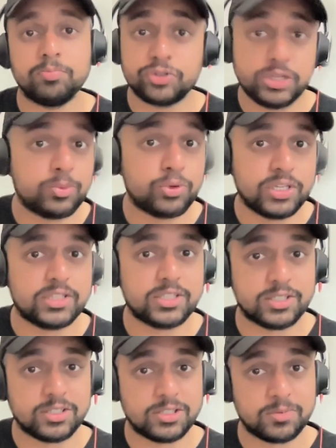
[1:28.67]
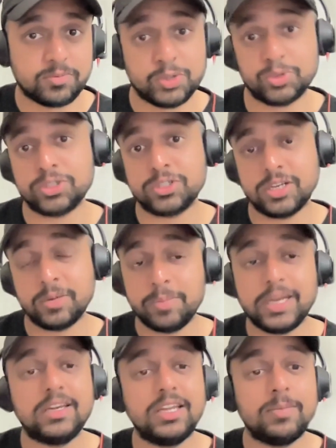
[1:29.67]
rebooting the system, which was a
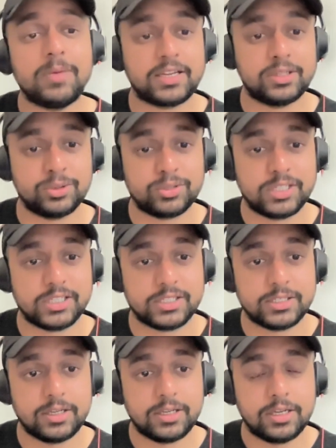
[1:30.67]
big deal back in those days.